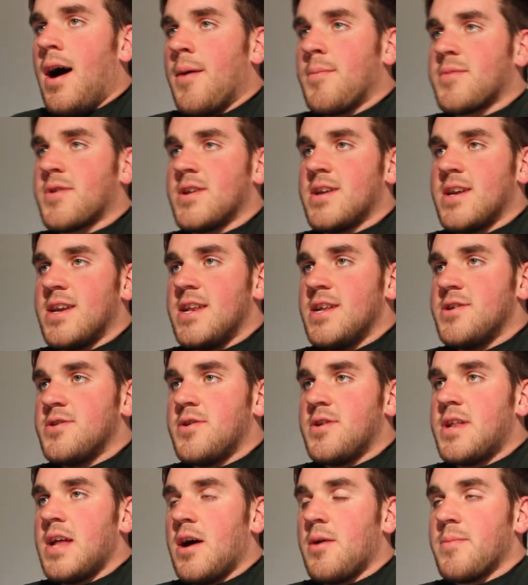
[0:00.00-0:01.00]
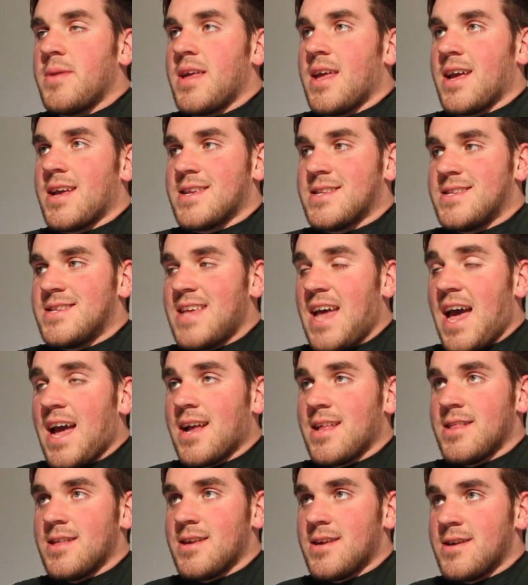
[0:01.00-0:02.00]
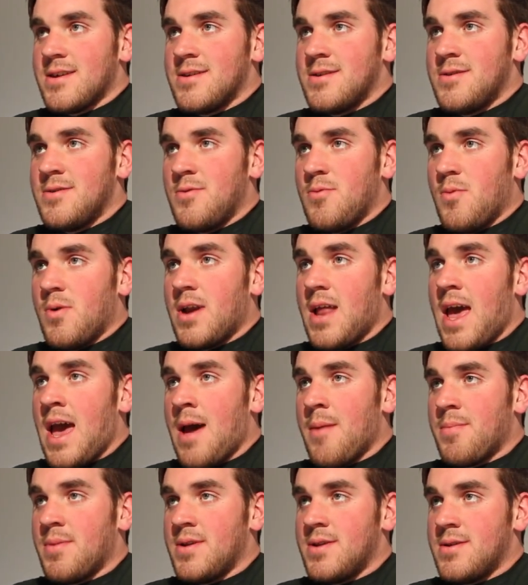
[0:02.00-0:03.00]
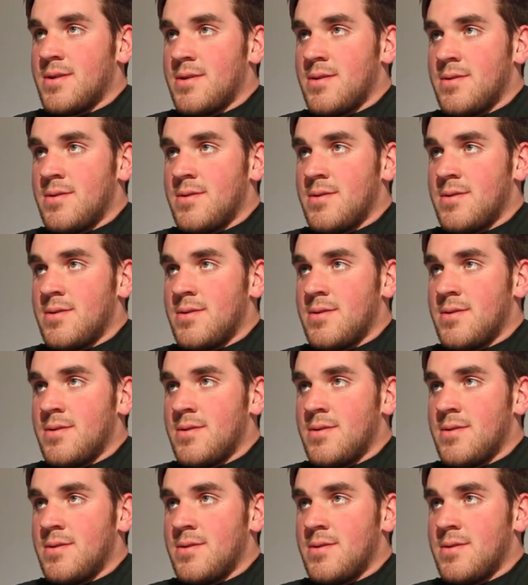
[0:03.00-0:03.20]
I'm going to need you to tell me exactly what happened.